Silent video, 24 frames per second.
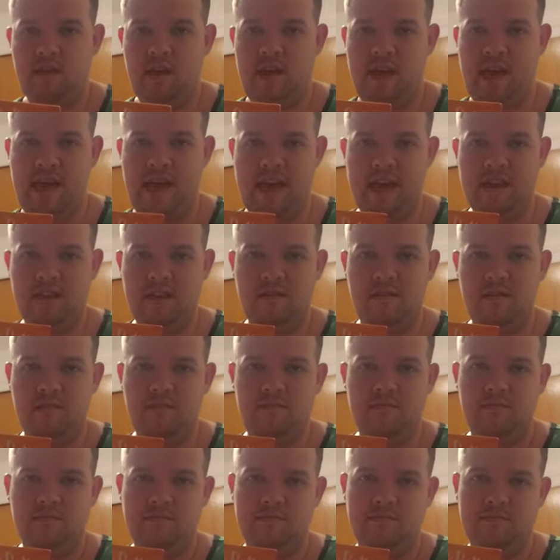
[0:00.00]
And
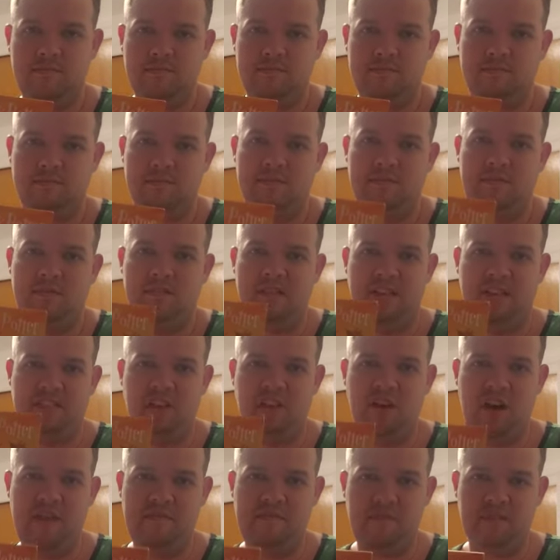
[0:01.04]
that's
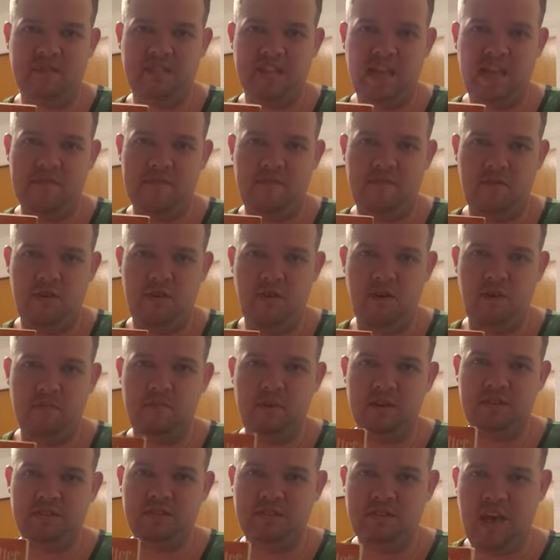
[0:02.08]
all I have to say for
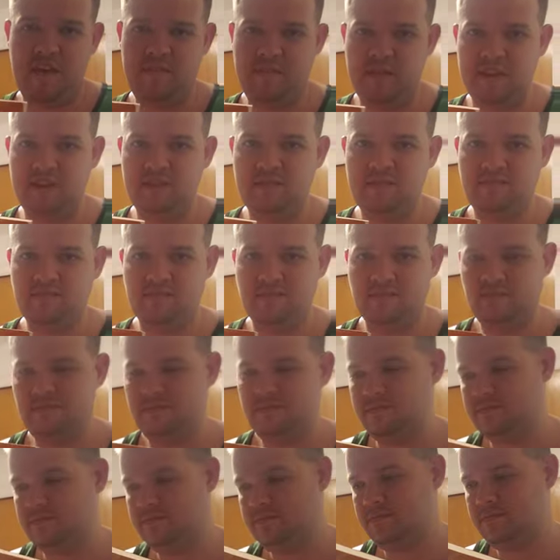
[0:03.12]
book seven.
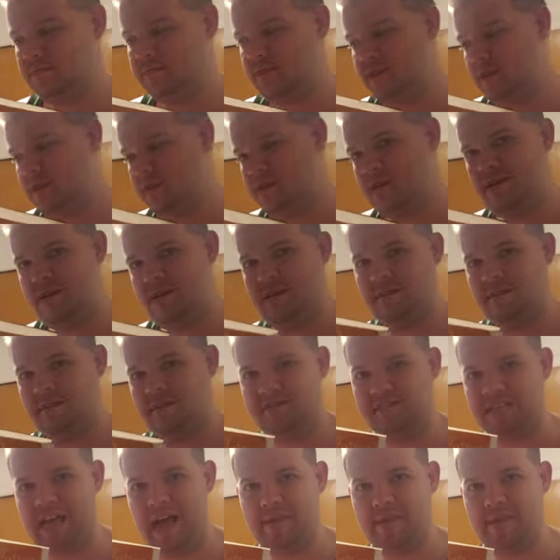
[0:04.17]

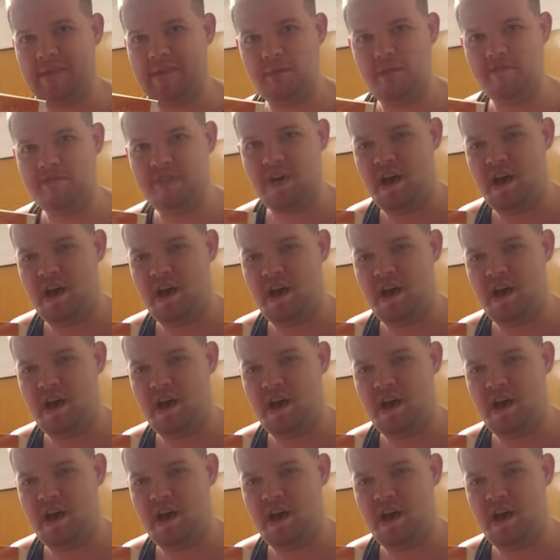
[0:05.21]
It's time to move